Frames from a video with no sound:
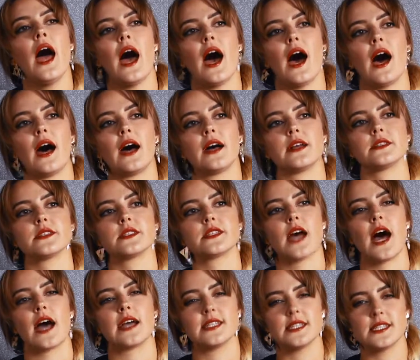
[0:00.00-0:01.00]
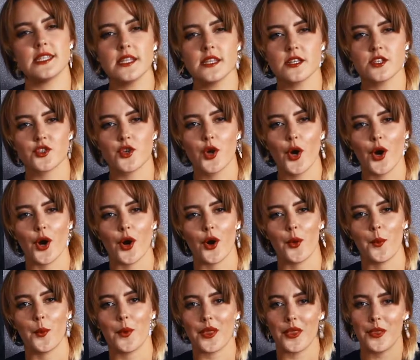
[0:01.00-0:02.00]
and I see this
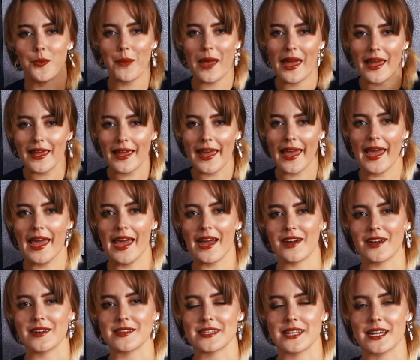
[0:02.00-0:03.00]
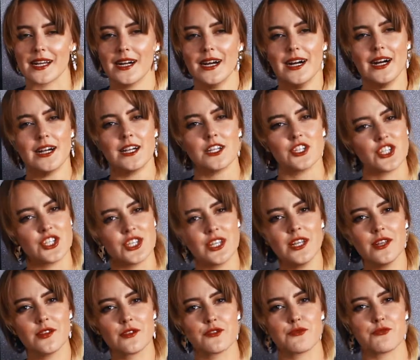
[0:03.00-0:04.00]
girl with pink hair and I was like she
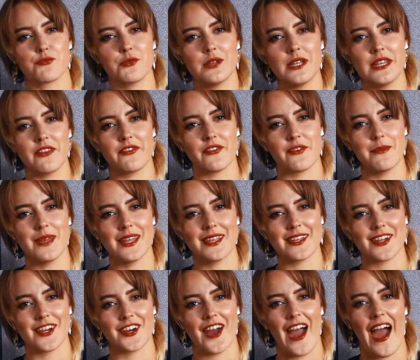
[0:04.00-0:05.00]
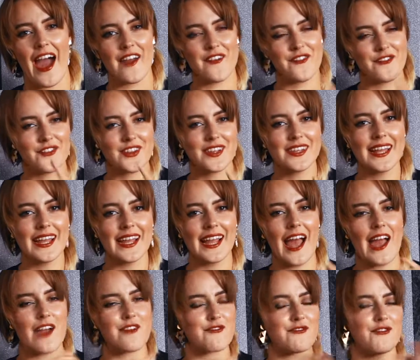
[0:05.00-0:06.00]
looks really familiar I feel like
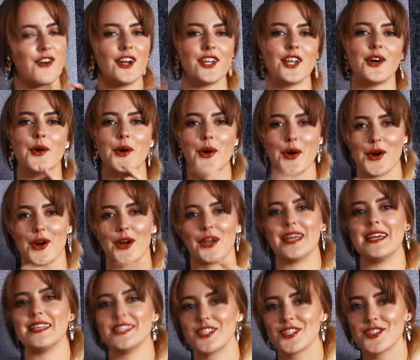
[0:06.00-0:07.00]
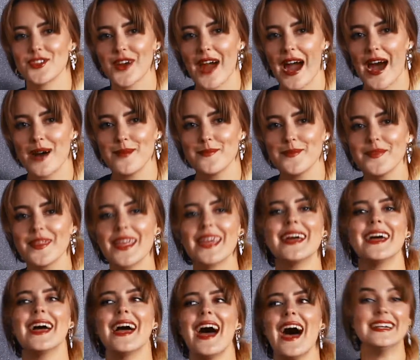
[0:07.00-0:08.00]
I follow her on Instagram
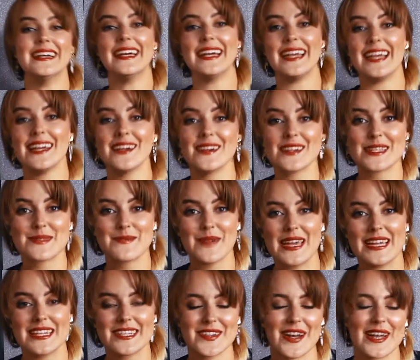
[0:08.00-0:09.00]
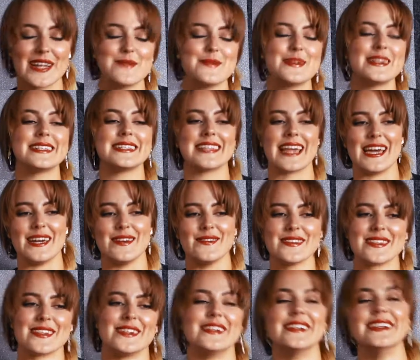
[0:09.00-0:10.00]
here is me trying to be
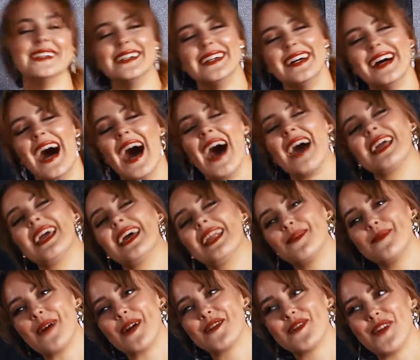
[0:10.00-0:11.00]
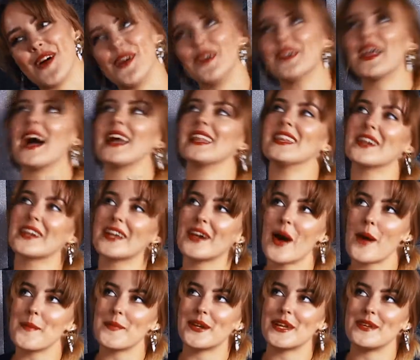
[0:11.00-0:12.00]
safe so I get up my phone I look her
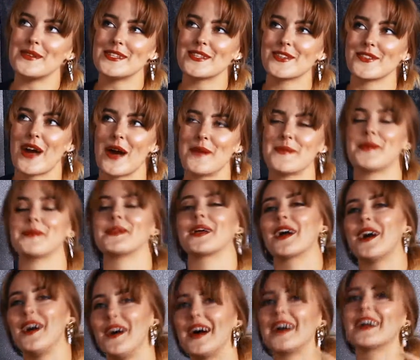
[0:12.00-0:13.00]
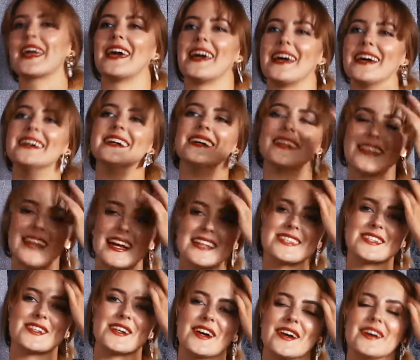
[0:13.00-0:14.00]
up on Instagram and I'm like oh okay
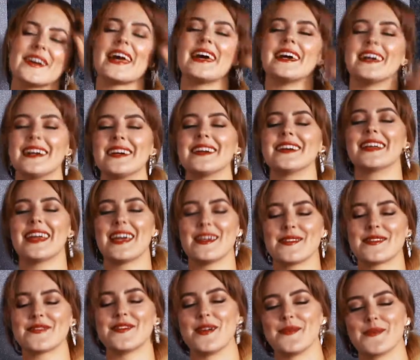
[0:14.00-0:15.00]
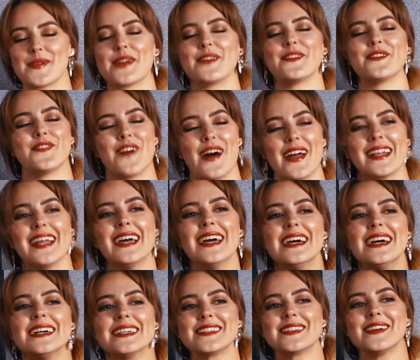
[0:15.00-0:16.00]
that's her okay her name is Femke fine
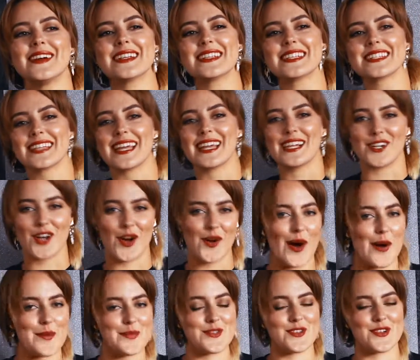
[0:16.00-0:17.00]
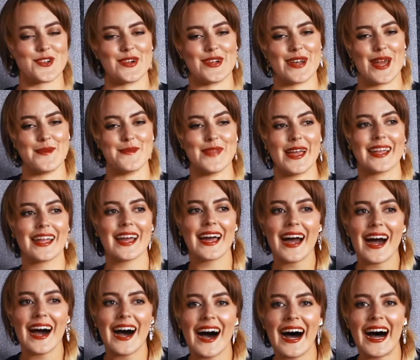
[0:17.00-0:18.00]
so I just like go up to her and I'm like
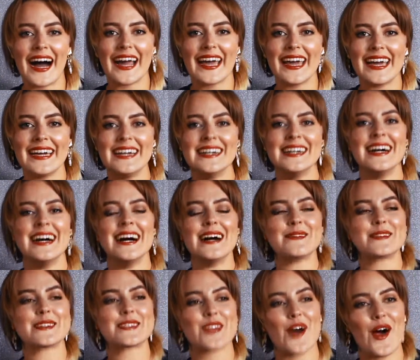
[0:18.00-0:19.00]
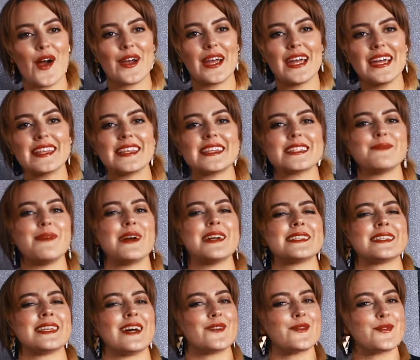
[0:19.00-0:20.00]
hi Sorry, this
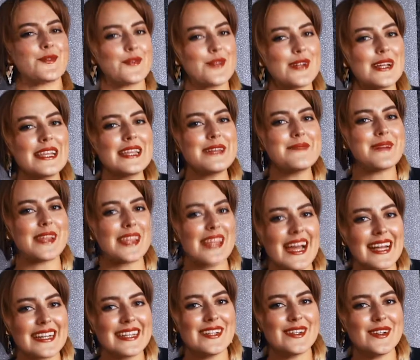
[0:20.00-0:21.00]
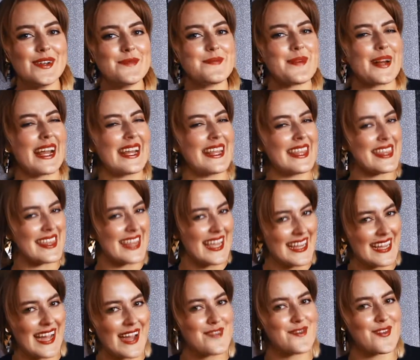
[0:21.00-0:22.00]
might sound really millennial, but I
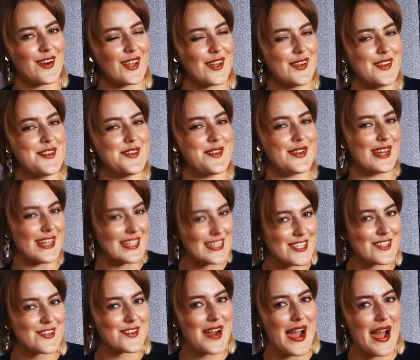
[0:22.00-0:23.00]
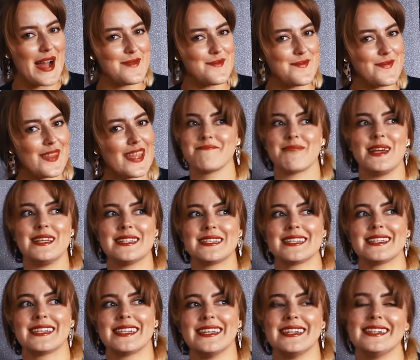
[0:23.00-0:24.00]
think I follow you on Instagram.
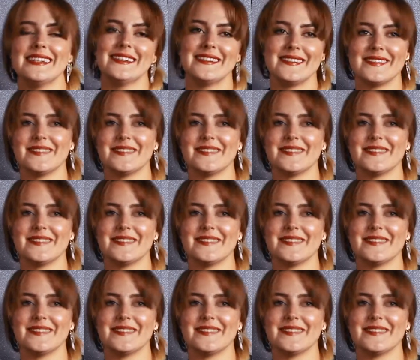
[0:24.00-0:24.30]
Basically,